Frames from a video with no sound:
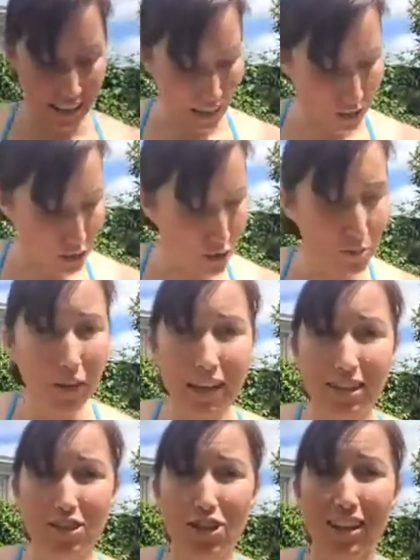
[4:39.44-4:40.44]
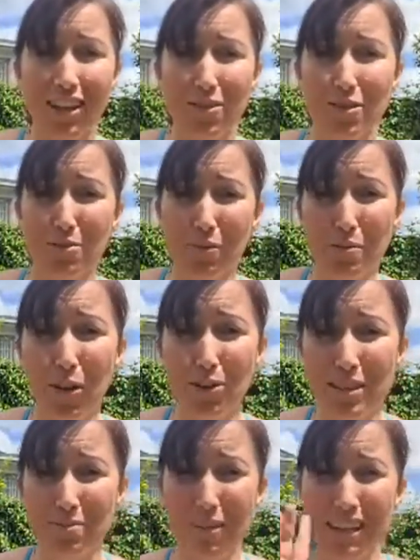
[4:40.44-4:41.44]
I should be able to check it with my
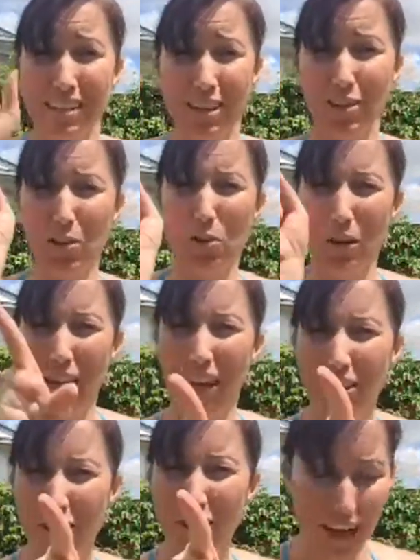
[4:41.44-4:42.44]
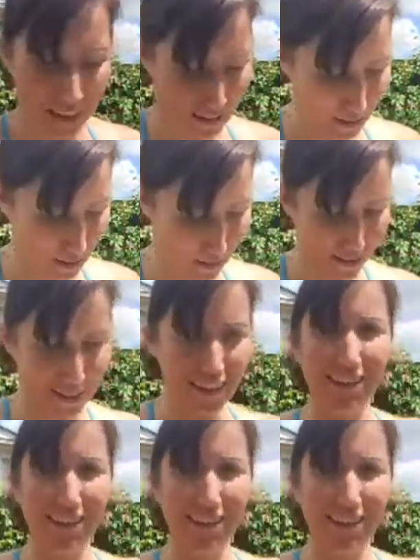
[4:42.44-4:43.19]
multimeter when I know how to use it.